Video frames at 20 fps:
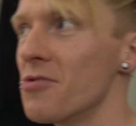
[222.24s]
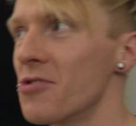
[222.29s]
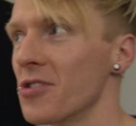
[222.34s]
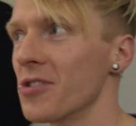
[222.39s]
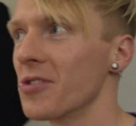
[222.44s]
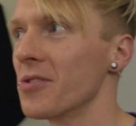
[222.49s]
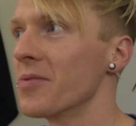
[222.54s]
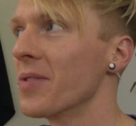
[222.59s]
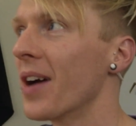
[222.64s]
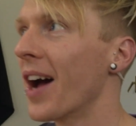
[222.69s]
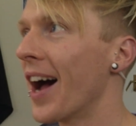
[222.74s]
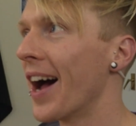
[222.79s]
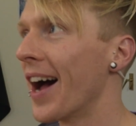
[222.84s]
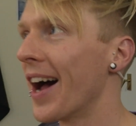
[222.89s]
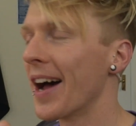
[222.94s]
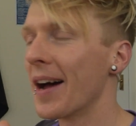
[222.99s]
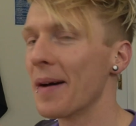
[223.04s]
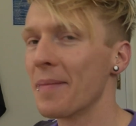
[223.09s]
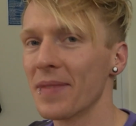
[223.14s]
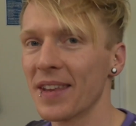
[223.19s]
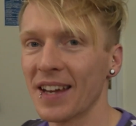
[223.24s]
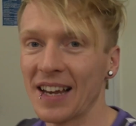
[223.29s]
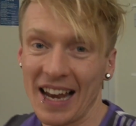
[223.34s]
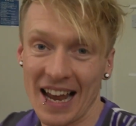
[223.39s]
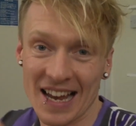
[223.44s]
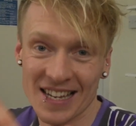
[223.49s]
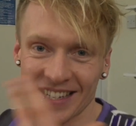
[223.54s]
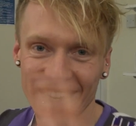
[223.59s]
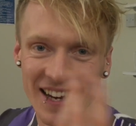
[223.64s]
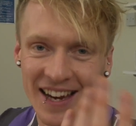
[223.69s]
do um, the
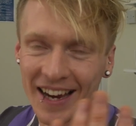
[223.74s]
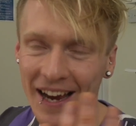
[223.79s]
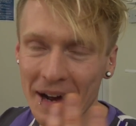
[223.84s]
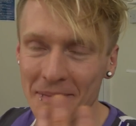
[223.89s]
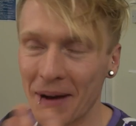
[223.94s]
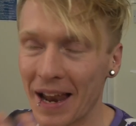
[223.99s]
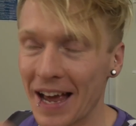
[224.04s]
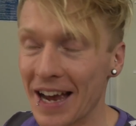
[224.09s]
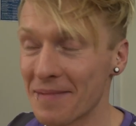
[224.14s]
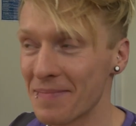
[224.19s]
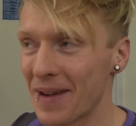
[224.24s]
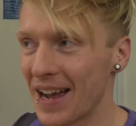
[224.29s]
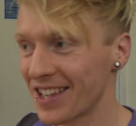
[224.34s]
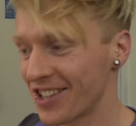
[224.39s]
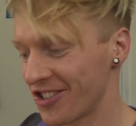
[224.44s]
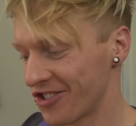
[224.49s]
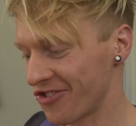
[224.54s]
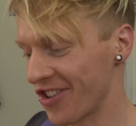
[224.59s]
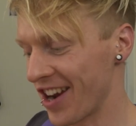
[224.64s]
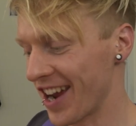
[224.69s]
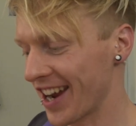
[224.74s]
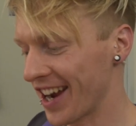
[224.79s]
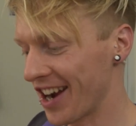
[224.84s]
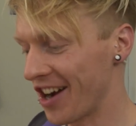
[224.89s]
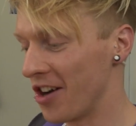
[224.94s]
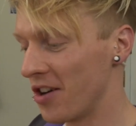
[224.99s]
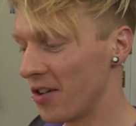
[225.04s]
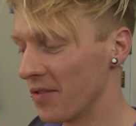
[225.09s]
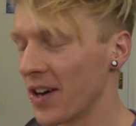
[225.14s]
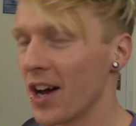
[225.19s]
classic applied maths trick
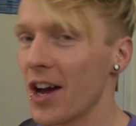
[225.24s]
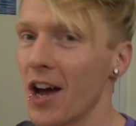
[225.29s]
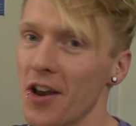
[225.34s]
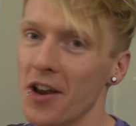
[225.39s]
of